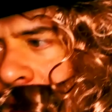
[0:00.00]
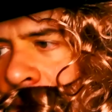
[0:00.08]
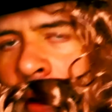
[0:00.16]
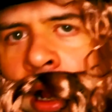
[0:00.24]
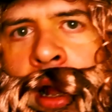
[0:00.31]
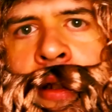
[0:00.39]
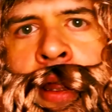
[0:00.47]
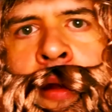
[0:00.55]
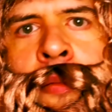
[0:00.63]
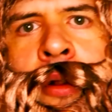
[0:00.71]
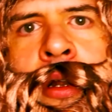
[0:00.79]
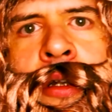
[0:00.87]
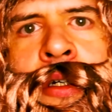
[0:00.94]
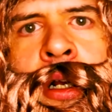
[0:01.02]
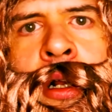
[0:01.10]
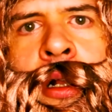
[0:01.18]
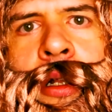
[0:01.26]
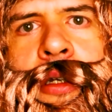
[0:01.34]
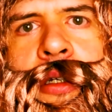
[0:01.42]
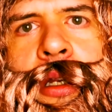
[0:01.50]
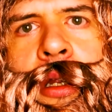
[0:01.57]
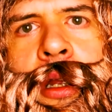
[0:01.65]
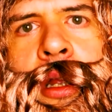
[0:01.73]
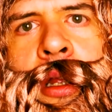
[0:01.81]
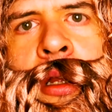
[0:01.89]
there were goddamn blood chocolates.
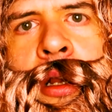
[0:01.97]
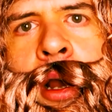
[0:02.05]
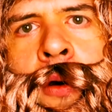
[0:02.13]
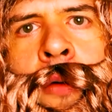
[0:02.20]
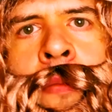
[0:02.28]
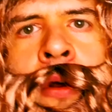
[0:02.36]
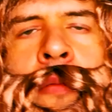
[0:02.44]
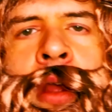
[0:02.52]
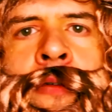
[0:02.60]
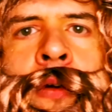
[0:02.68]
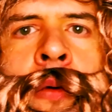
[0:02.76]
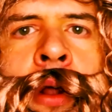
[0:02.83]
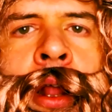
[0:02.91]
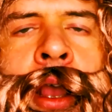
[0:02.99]
I opened up every one.